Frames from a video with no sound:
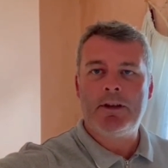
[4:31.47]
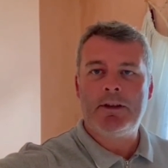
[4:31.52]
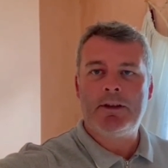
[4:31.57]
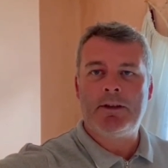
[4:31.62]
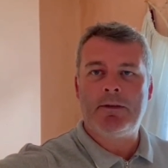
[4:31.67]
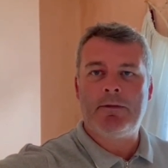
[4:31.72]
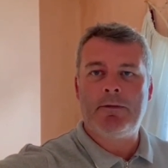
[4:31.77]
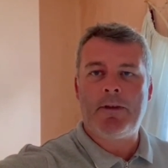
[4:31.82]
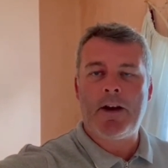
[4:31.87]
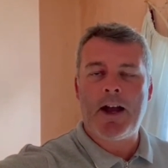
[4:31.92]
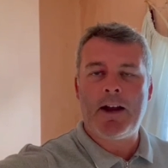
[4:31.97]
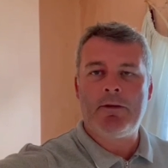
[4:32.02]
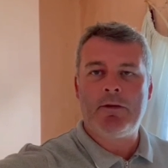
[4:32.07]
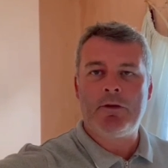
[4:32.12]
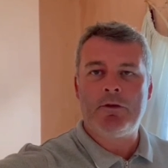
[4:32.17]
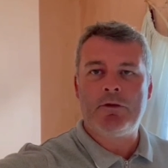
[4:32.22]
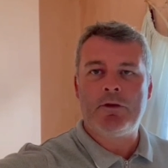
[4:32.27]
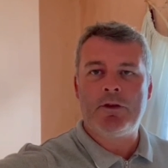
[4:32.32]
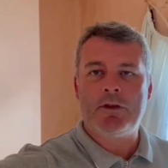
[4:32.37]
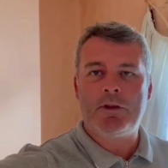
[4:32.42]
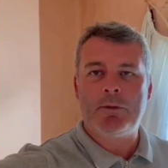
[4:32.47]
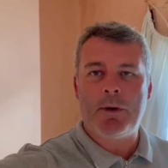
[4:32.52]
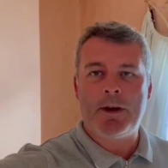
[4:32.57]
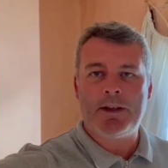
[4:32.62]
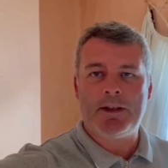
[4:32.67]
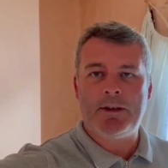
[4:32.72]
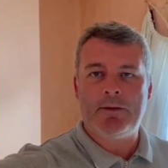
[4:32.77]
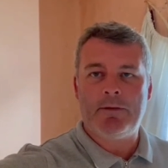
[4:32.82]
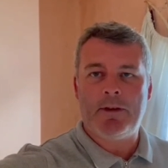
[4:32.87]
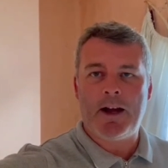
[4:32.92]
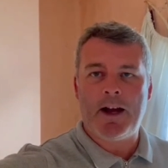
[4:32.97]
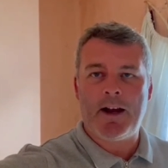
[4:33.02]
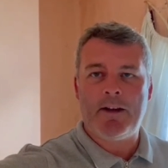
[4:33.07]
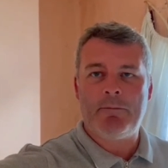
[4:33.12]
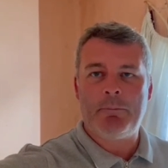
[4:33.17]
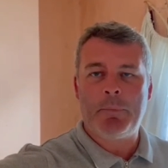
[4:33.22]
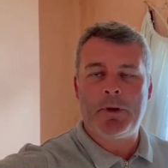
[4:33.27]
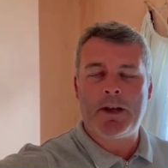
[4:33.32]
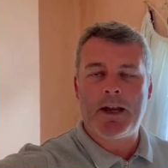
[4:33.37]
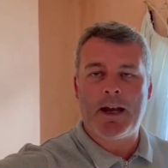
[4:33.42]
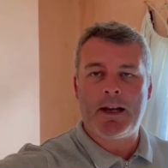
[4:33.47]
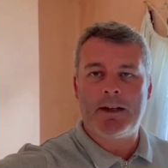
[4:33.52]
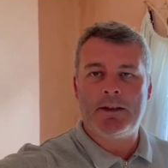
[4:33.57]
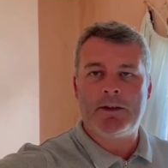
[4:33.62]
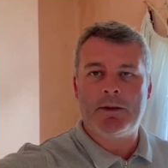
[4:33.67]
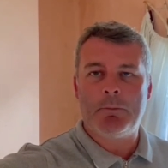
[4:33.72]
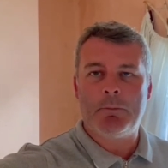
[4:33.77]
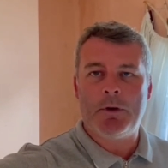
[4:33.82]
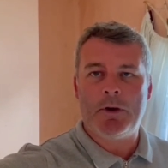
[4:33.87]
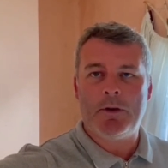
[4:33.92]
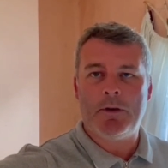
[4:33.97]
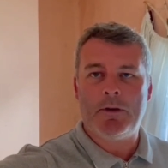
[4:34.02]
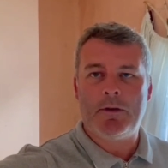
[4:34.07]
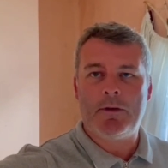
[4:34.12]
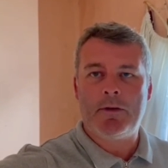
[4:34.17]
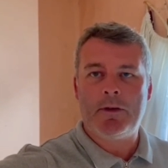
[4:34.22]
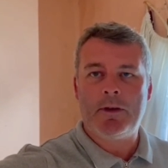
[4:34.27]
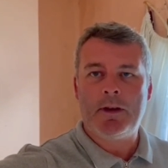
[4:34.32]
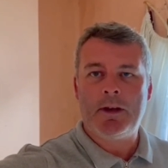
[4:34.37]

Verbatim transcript: to £525 per calendar month.